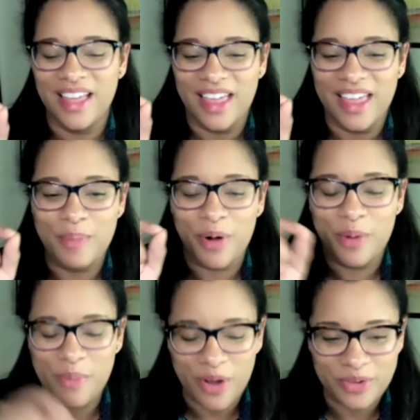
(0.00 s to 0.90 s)
he
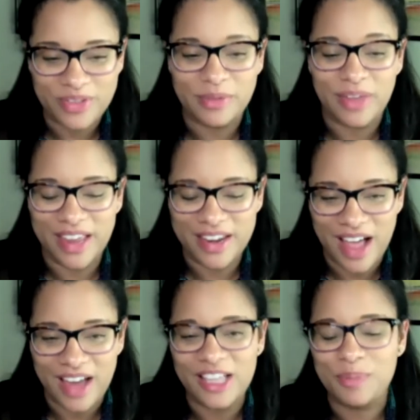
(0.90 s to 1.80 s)
promotes,
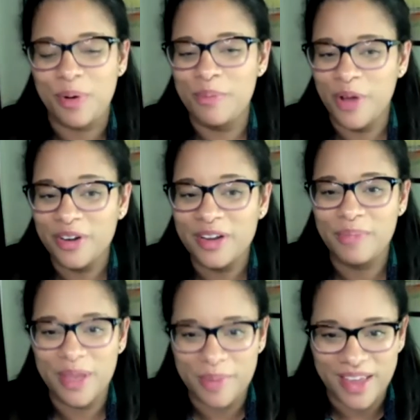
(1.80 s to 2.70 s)
Kenyatta has promoted
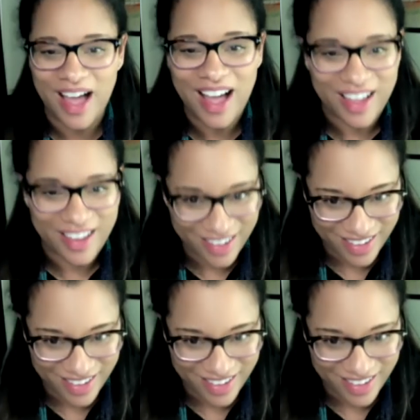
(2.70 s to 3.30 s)
BBI